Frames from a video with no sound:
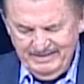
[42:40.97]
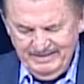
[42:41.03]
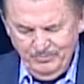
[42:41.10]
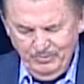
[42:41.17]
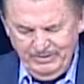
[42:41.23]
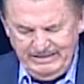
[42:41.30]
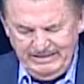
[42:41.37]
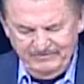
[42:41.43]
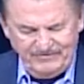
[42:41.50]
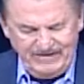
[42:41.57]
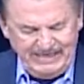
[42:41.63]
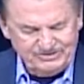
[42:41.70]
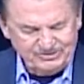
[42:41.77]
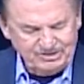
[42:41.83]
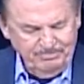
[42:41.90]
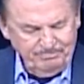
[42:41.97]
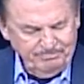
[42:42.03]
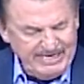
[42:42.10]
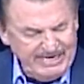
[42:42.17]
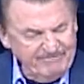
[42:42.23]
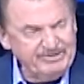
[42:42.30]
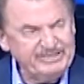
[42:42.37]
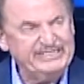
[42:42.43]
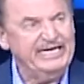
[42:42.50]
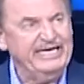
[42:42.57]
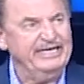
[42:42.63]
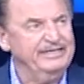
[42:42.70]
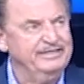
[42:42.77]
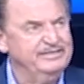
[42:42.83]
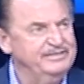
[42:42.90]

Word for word: We need to find something every day.